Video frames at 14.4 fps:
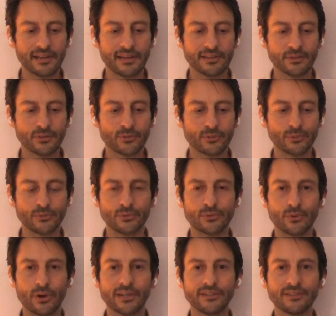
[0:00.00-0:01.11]
through
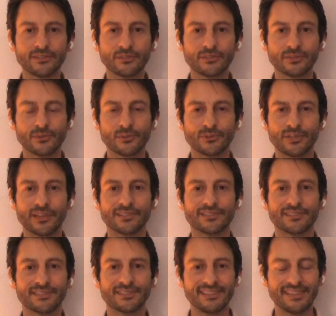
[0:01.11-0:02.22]
grace or
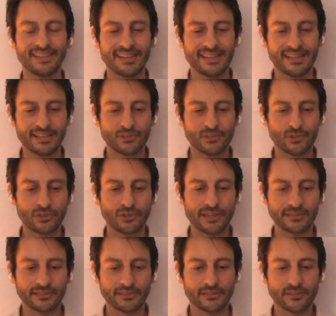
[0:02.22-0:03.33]
destiny, turned
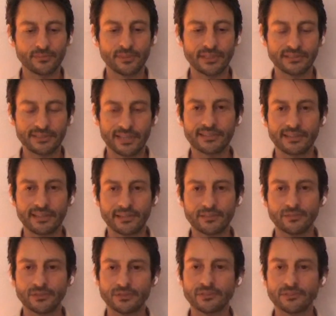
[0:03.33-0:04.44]
out to be a 10-day
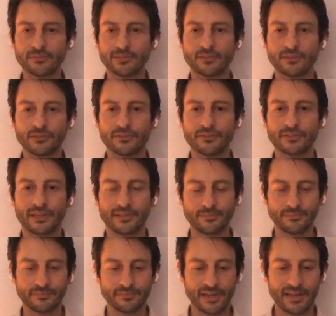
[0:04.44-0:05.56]
visit because
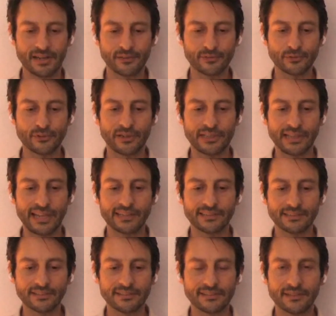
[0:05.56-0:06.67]
after I
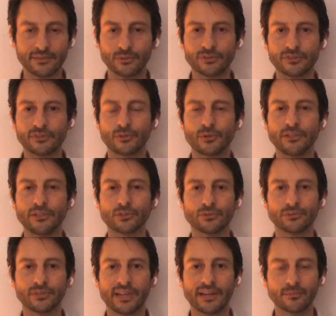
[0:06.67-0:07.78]
landed, there was torrential
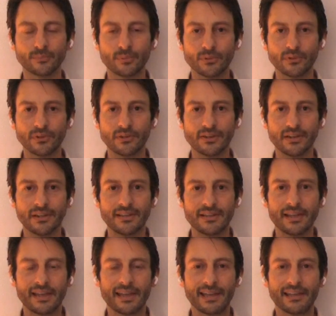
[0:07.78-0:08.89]
downpour
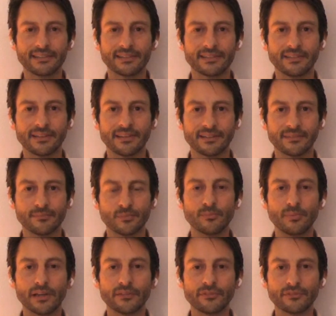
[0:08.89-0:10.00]
and
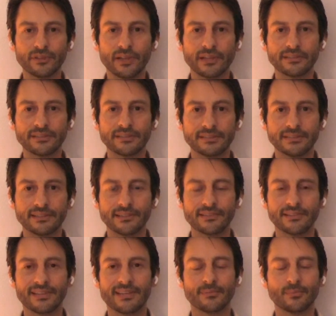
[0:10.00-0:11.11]
Mumbai flooded and
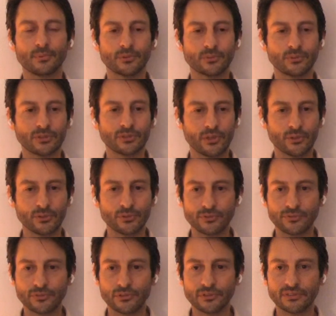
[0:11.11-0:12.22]
the airport was closed
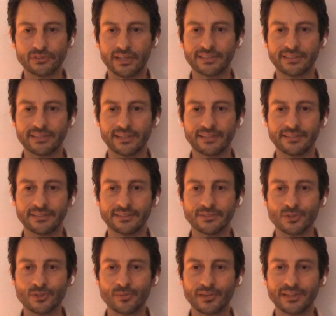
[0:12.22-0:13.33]
for 9 days. And
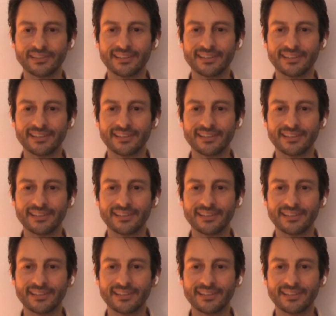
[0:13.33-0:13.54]
so my